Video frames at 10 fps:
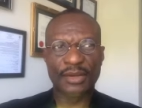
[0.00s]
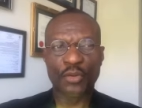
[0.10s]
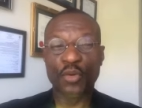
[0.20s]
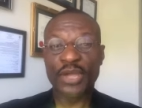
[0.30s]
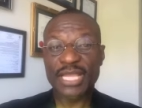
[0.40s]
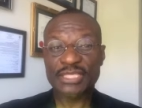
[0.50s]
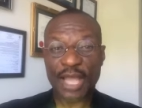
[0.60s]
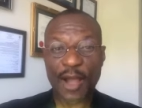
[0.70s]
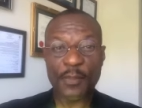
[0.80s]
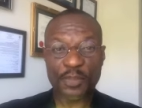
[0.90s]
who is
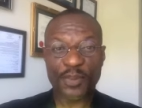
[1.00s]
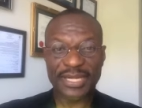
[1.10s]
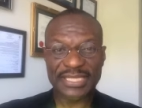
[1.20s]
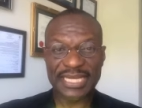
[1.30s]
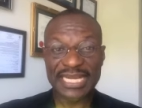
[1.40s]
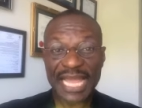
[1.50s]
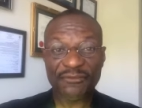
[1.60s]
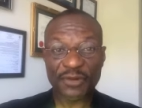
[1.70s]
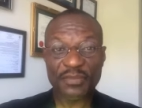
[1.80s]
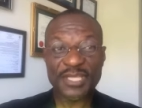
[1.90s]
operating not
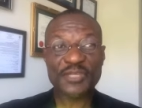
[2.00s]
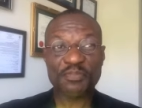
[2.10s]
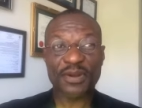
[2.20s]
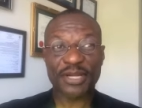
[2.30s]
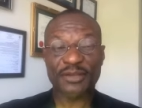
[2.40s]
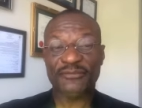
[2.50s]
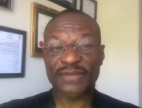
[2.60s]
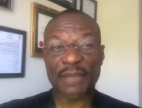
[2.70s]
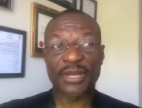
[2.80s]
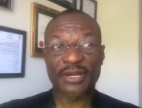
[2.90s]
from the spirit of,
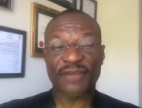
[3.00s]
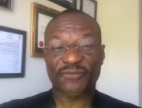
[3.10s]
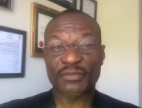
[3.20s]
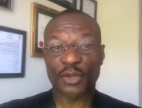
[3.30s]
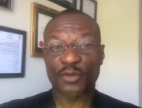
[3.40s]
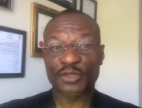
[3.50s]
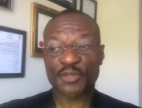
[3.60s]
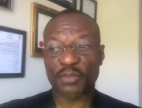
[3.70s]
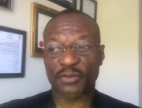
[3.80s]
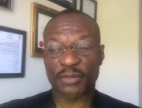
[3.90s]
I mean, not from the Holy
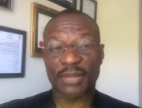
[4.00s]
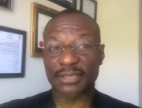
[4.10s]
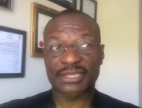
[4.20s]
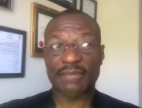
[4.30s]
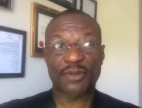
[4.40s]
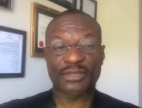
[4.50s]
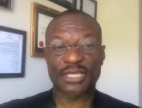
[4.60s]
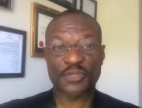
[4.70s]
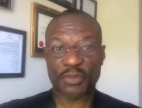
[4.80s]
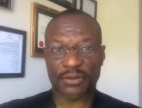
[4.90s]
Spirit, but some other
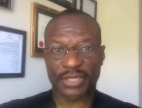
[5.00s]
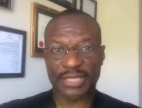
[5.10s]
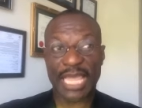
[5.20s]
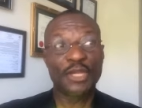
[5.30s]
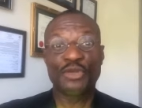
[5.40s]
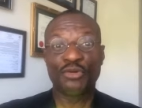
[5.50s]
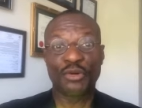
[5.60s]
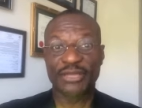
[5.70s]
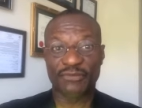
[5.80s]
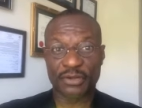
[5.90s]
spirit, and you
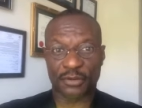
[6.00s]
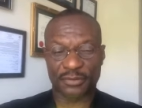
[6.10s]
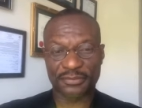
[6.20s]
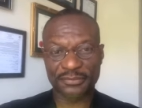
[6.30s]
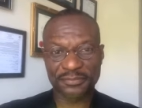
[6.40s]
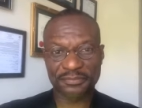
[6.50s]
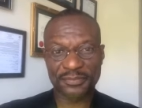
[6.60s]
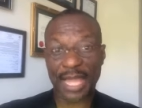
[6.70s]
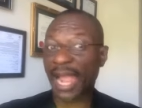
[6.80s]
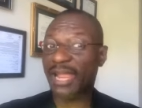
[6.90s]
don't even know.
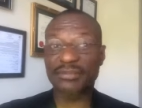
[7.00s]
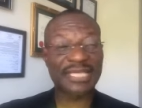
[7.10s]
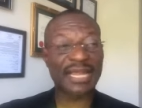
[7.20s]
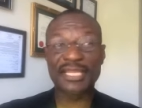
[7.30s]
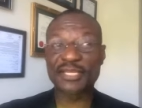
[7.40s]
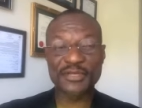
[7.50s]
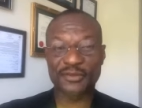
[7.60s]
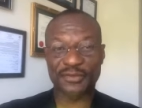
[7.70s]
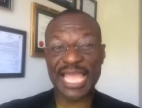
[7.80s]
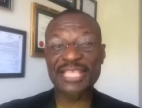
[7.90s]
I am telling
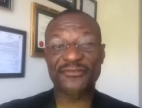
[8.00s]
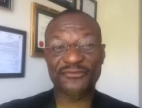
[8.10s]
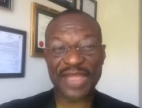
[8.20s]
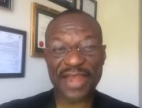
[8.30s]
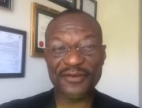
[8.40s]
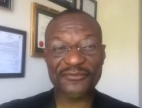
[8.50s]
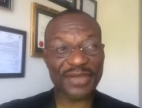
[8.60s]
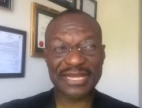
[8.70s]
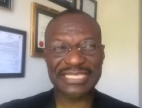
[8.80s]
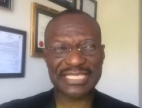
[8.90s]
you, it's very,
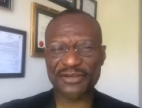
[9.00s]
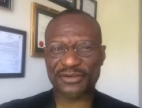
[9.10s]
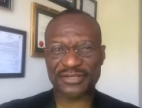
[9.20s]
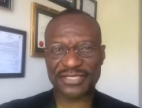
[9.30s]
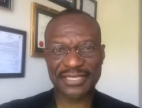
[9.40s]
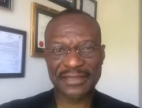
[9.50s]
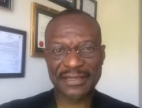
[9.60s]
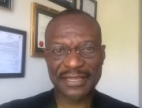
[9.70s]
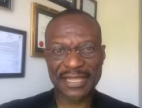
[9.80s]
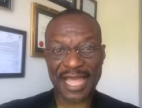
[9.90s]
very serious.
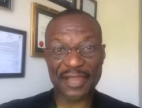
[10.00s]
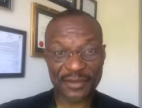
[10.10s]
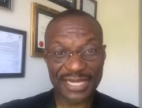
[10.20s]
Are you